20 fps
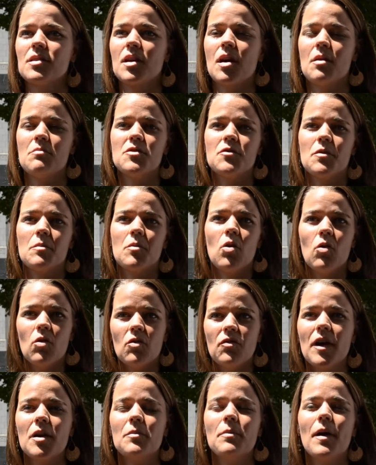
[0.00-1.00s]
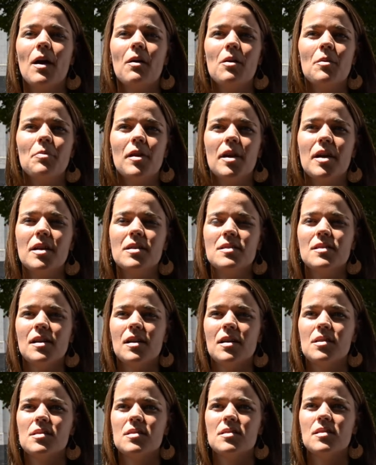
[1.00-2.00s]
It comes from coal-fired power plants
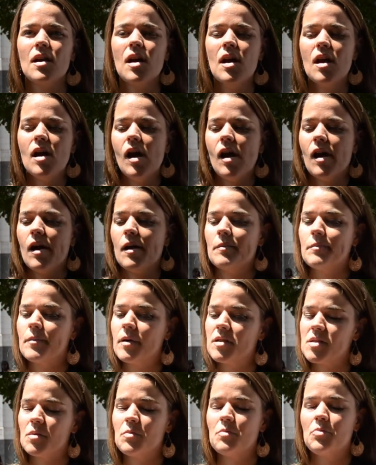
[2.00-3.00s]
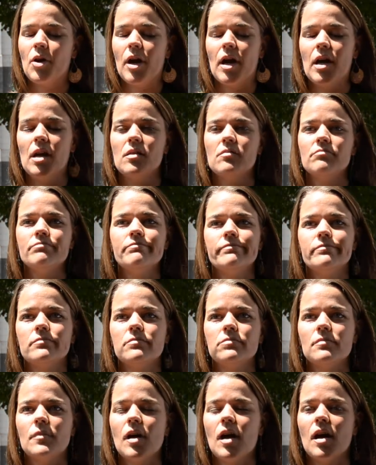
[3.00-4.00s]
and is it's a brain
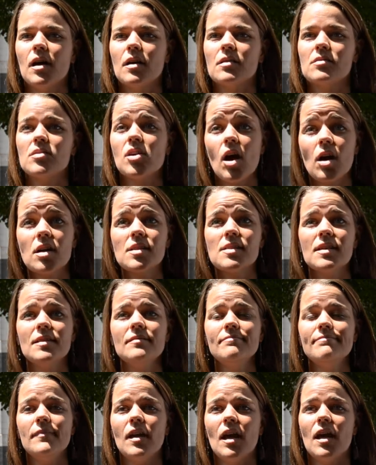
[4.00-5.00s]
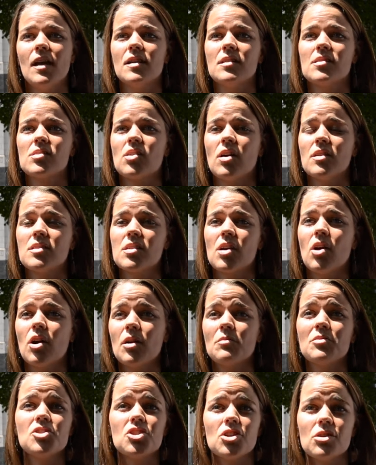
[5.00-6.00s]
toxin, and it's causing
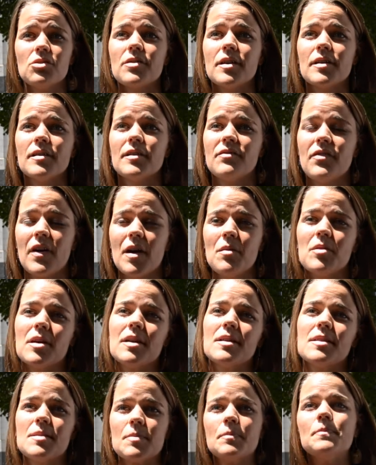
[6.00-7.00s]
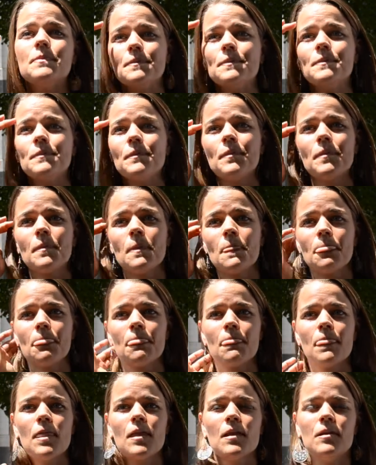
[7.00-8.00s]
harm to children and families.
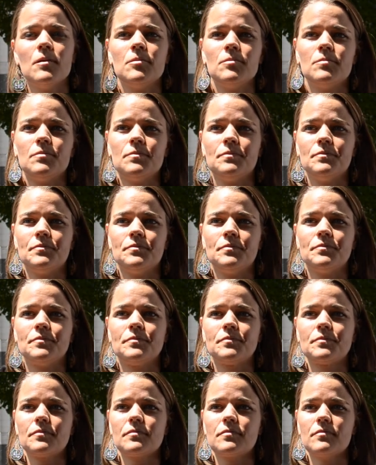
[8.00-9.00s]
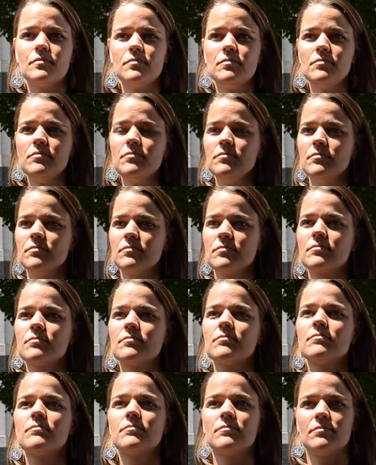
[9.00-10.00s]
So you got
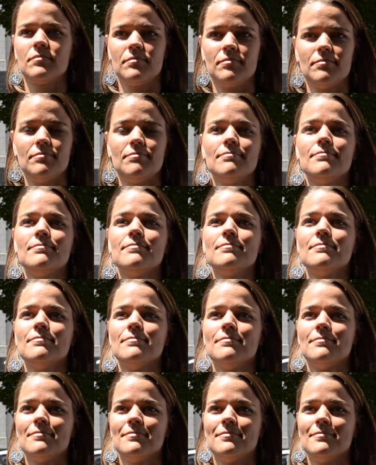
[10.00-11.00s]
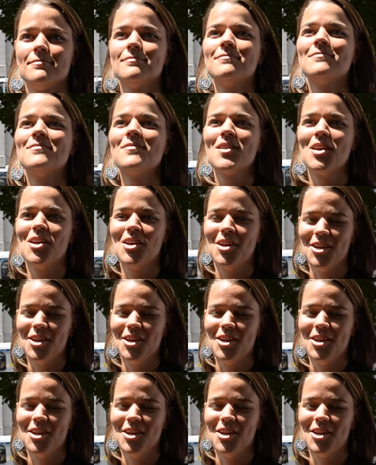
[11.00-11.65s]
several 100,000 signatures.